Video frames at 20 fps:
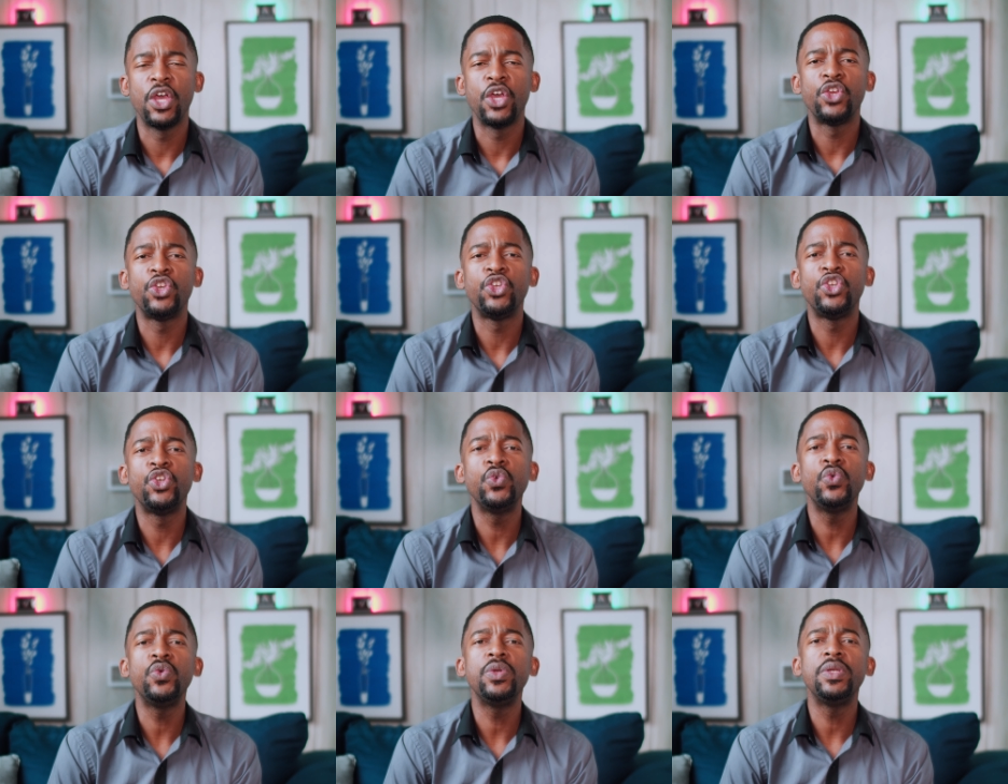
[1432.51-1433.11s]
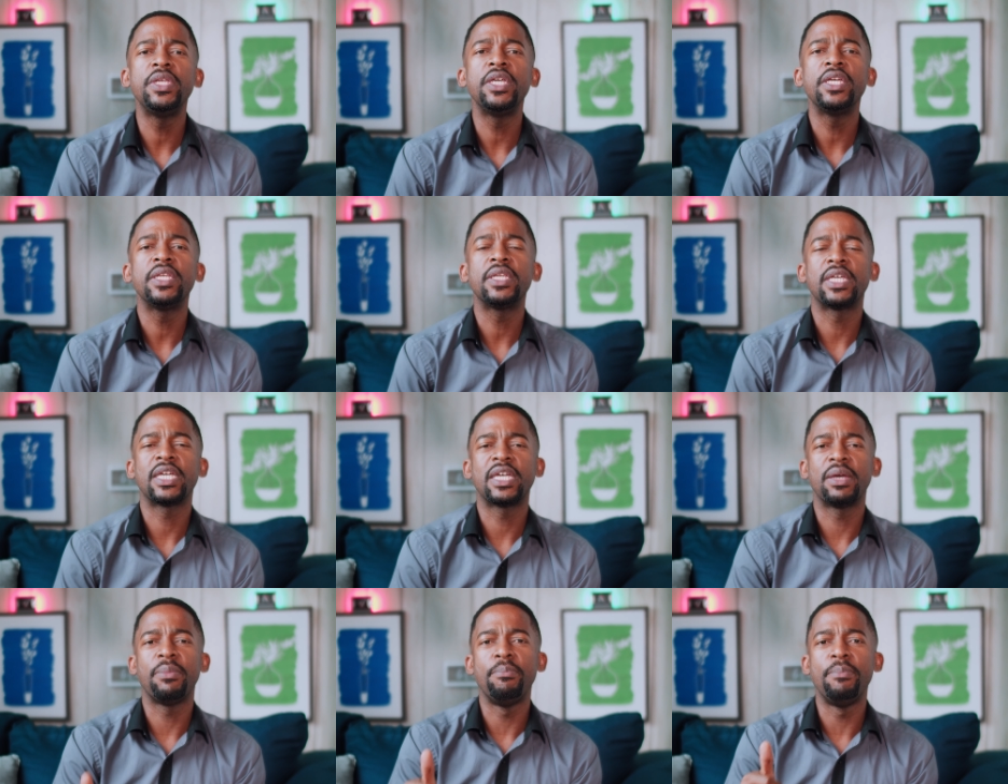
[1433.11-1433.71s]
You
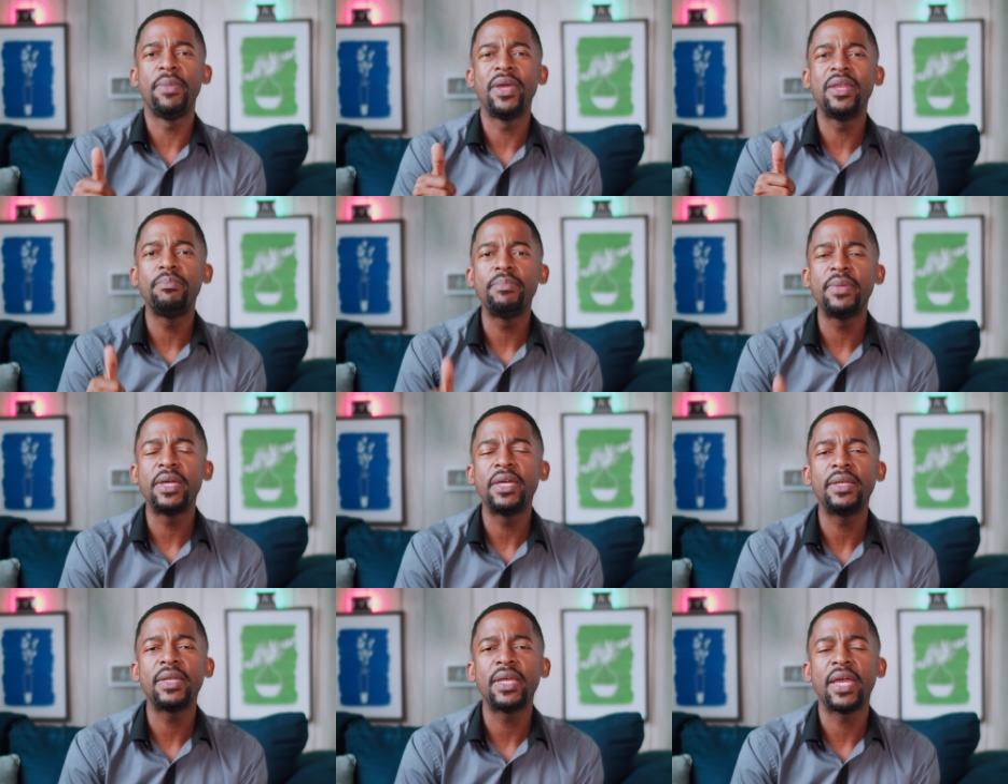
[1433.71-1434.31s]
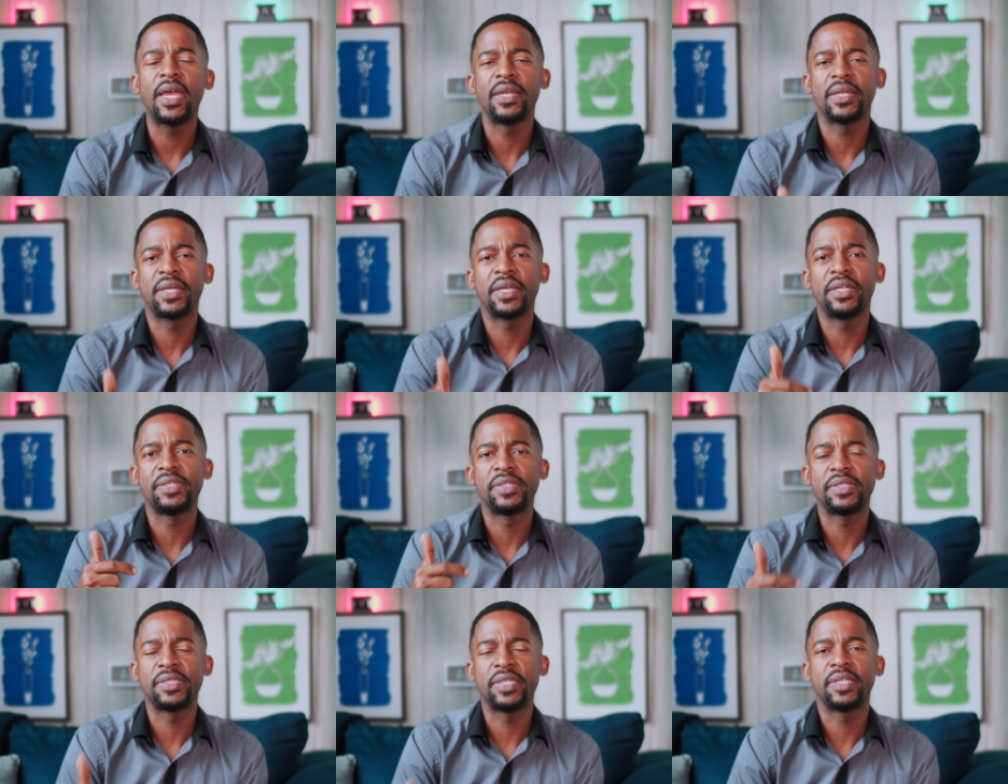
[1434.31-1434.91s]
need commitment and
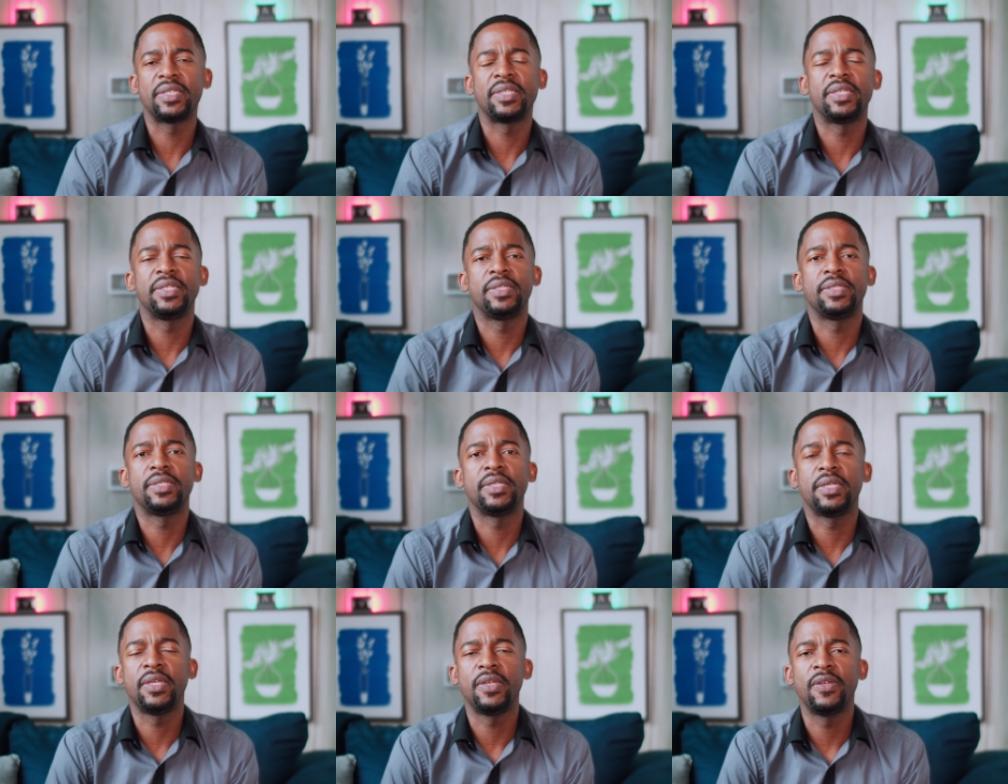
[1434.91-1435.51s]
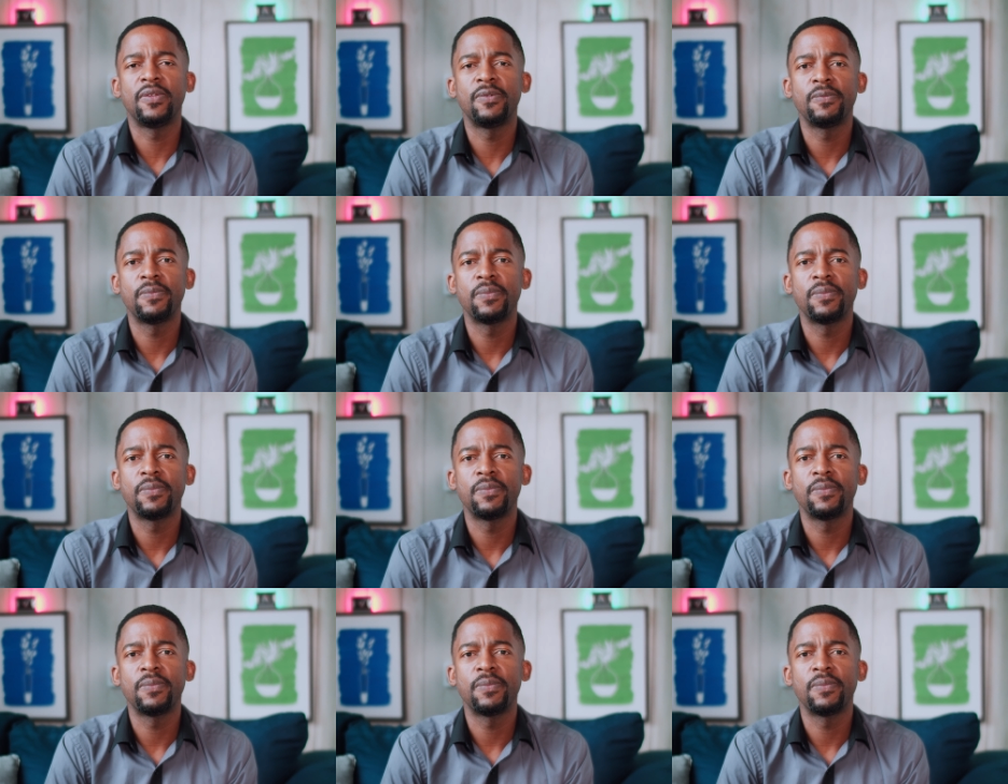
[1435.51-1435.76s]
consistency.